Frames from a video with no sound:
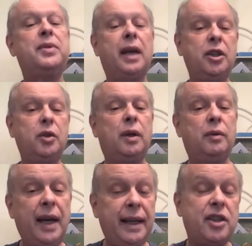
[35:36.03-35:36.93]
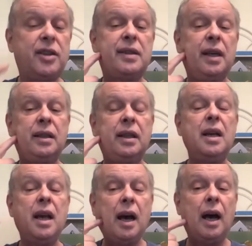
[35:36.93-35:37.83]
And you are right. She said,
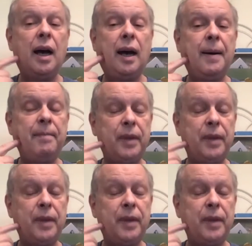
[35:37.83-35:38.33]
um,